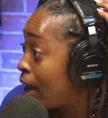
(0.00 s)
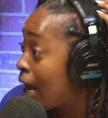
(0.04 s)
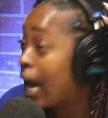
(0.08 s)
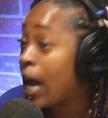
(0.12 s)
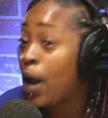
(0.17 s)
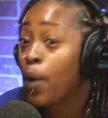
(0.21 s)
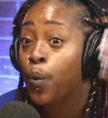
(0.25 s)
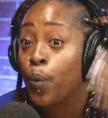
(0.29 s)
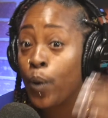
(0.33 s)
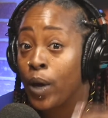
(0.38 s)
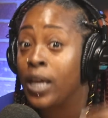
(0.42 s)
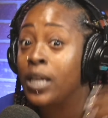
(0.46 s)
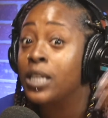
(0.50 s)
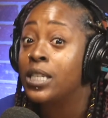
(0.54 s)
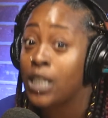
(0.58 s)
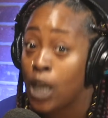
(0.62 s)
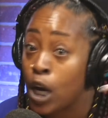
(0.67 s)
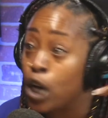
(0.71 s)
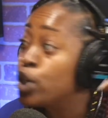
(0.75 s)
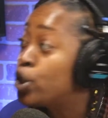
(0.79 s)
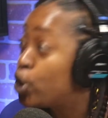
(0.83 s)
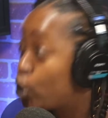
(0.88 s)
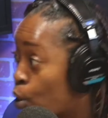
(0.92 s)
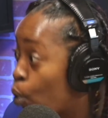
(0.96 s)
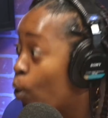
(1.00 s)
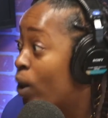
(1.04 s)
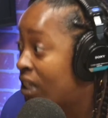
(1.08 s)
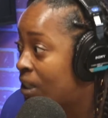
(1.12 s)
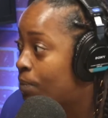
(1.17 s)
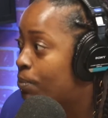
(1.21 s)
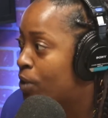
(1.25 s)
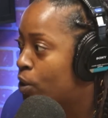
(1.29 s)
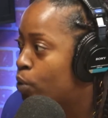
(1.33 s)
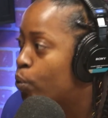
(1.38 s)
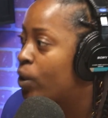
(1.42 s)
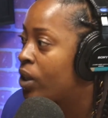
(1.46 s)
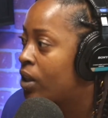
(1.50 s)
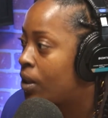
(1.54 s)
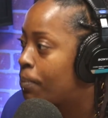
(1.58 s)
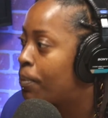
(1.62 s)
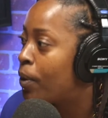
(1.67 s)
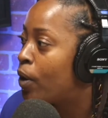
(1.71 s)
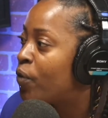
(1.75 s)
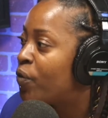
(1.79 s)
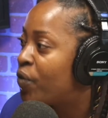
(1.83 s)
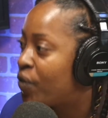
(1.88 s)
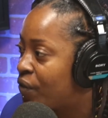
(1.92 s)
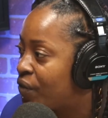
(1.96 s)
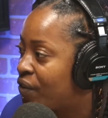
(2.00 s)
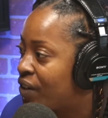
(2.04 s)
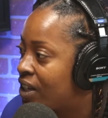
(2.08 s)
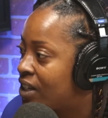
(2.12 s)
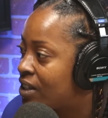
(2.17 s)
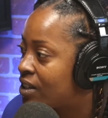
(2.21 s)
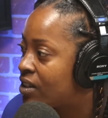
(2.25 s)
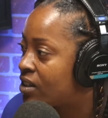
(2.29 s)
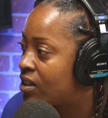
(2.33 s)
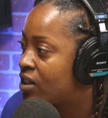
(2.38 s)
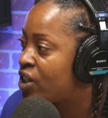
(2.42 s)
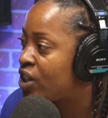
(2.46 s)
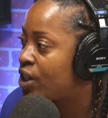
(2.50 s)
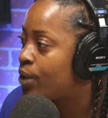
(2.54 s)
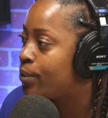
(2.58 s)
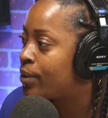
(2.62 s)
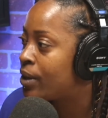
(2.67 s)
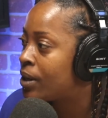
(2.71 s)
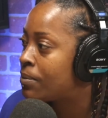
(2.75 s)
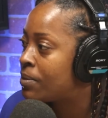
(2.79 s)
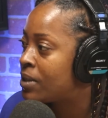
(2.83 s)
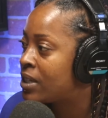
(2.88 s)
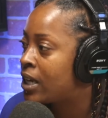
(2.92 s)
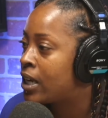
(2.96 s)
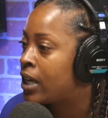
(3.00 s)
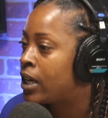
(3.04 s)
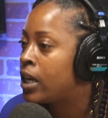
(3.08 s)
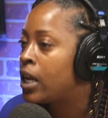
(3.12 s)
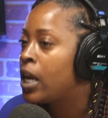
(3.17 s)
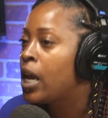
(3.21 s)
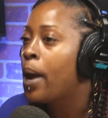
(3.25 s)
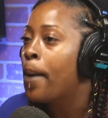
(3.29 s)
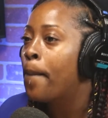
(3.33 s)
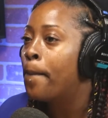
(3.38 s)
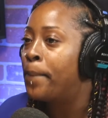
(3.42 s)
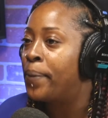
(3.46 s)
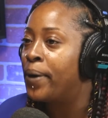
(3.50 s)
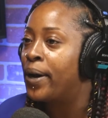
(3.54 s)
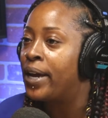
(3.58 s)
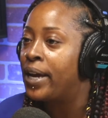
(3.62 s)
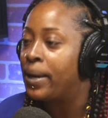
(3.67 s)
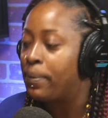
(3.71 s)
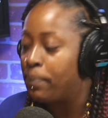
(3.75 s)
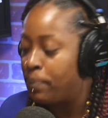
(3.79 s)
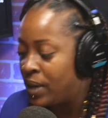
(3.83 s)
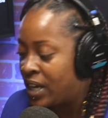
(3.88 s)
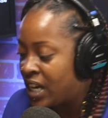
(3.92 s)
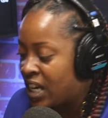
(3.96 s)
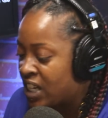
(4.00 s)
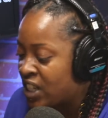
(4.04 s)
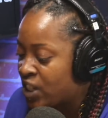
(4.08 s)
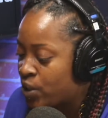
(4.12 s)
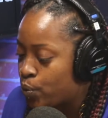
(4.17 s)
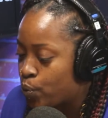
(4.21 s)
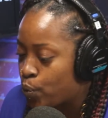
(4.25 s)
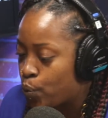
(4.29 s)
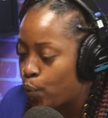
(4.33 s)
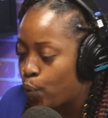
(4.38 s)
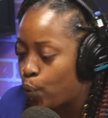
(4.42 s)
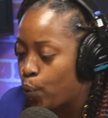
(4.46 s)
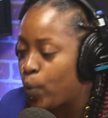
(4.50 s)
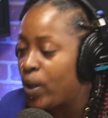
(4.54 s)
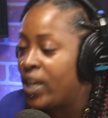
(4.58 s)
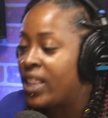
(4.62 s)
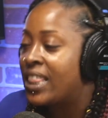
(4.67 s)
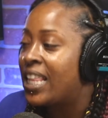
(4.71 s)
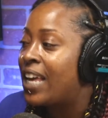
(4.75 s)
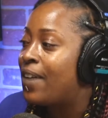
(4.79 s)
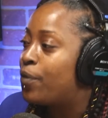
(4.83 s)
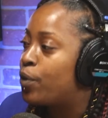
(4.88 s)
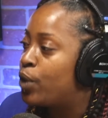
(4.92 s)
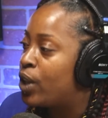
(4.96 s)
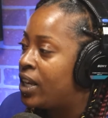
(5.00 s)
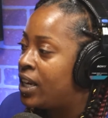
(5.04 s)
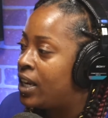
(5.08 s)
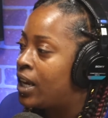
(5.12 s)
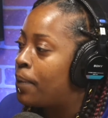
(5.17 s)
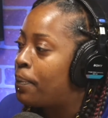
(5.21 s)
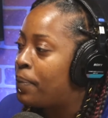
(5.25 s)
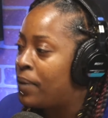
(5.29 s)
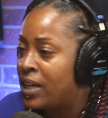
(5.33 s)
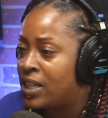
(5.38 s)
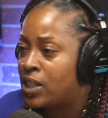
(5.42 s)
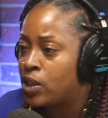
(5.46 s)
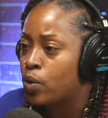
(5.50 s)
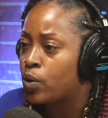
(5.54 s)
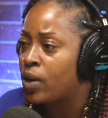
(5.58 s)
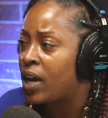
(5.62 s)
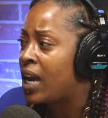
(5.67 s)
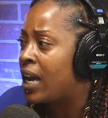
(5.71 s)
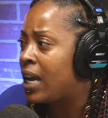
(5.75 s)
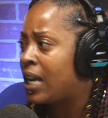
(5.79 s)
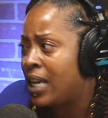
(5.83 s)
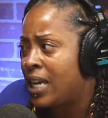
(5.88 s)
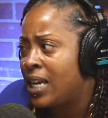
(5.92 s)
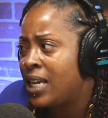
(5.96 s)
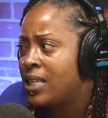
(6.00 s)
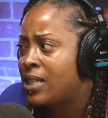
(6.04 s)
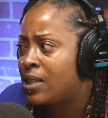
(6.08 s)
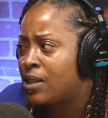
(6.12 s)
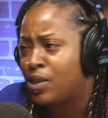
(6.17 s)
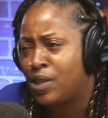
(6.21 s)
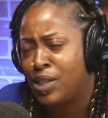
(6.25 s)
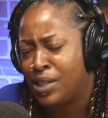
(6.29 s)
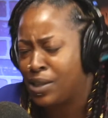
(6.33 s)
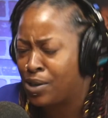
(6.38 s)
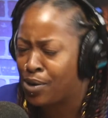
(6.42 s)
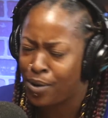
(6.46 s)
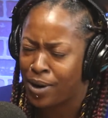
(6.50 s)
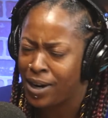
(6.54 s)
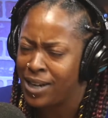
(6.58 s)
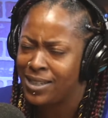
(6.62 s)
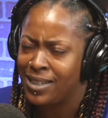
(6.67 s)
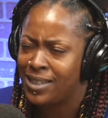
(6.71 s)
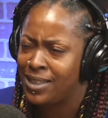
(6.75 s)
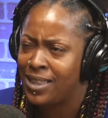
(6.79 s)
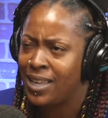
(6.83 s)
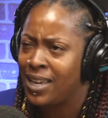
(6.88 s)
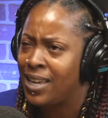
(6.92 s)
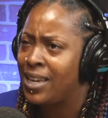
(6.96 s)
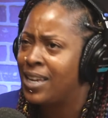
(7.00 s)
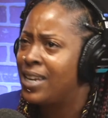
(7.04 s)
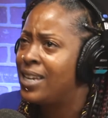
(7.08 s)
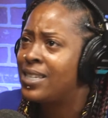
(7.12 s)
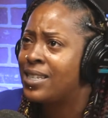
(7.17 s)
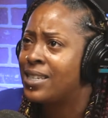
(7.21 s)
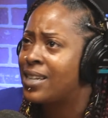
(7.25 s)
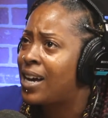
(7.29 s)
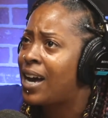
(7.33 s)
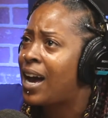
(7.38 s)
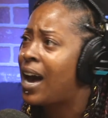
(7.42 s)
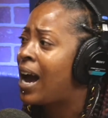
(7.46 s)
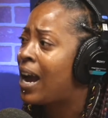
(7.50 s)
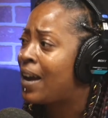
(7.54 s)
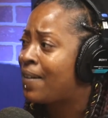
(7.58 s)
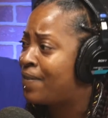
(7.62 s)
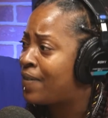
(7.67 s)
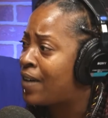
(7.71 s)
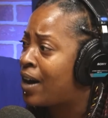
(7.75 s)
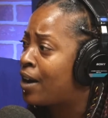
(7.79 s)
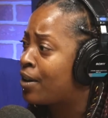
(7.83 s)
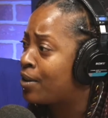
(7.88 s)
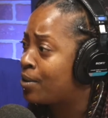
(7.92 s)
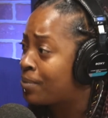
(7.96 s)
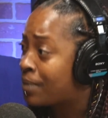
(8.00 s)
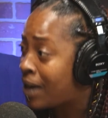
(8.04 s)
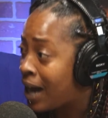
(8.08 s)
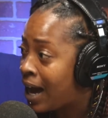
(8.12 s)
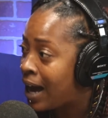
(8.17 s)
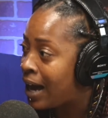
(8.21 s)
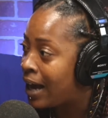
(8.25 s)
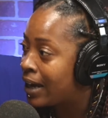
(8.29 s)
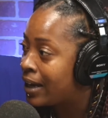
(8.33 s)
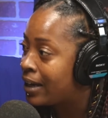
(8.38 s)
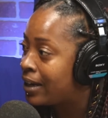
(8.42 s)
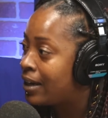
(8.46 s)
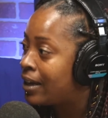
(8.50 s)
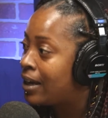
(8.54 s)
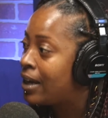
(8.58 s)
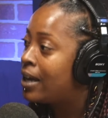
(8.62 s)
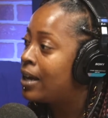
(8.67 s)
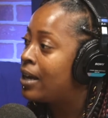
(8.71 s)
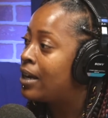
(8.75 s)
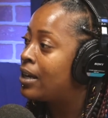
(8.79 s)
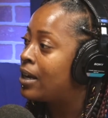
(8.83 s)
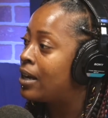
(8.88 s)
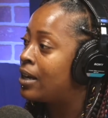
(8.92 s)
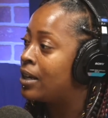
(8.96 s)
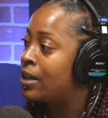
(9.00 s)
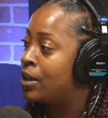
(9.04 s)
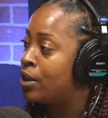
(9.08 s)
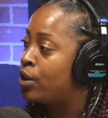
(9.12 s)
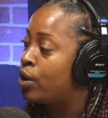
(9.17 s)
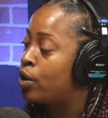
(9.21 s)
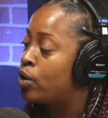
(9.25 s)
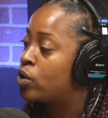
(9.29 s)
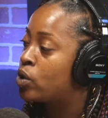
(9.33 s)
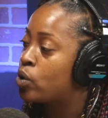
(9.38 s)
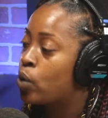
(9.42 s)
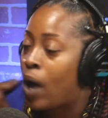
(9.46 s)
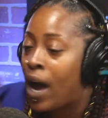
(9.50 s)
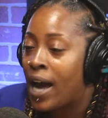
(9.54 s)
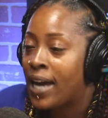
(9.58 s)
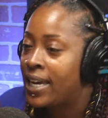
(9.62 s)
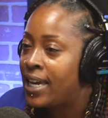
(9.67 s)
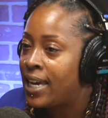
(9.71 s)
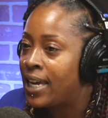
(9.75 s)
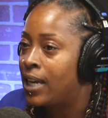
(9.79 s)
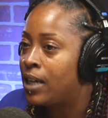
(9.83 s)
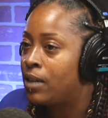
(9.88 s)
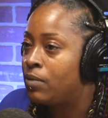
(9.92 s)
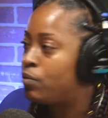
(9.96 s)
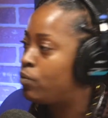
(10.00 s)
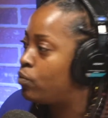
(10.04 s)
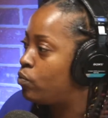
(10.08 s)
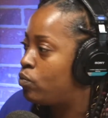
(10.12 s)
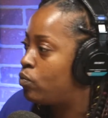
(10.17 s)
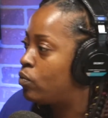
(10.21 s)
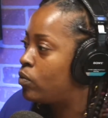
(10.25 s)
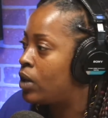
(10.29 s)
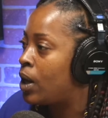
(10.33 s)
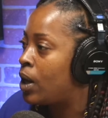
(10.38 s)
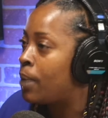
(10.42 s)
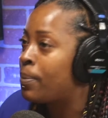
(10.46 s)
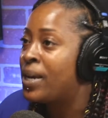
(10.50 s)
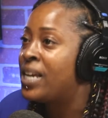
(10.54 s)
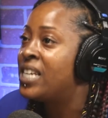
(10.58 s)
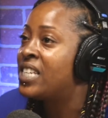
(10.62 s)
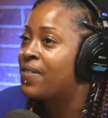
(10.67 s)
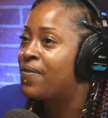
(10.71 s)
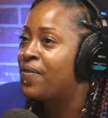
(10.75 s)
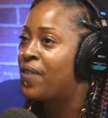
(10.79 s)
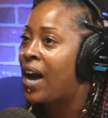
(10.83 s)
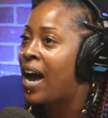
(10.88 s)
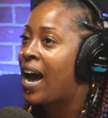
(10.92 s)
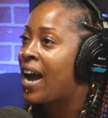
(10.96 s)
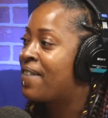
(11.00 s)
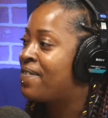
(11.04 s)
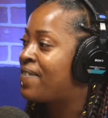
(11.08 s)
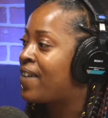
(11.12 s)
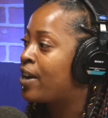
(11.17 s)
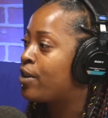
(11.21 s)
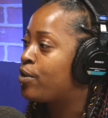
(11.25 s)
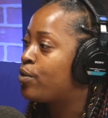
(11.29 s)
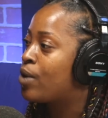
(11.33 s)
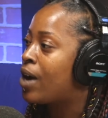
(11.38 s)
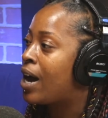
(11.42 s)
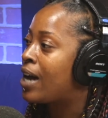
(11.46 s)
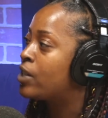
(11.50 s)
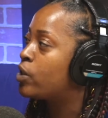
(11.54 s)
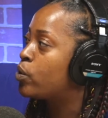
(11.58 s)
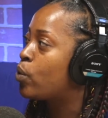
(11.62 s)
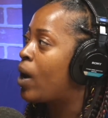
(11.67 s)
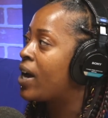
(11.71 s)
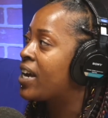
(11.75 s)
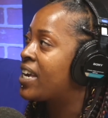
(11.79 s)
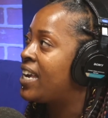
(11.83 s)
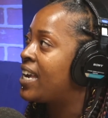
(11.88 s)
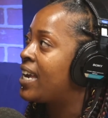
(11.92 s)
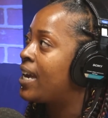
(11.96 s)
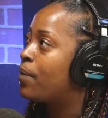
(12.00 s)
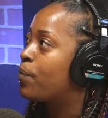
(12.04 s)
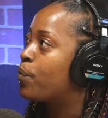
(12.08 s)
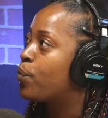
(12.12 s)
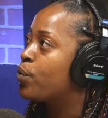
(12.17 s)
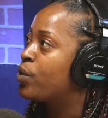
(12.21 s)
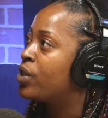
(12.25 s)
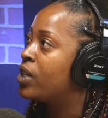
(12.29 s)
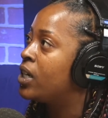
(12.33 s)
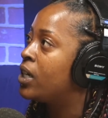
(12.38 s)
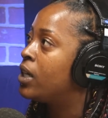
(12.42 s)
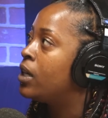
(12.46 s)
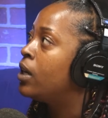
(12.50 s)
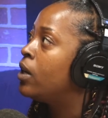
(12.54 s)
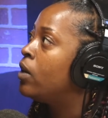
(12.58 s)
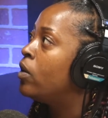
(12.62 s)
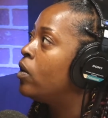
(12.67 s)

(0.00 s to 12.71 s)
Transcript: And it's a choice between the both of us. Right. You see what I'm saying? But because we leveling up and it's okay. He's crazy thing. He's a high volume guy. Right. You know, so I can't I mean, he's a high value guy, so I can't really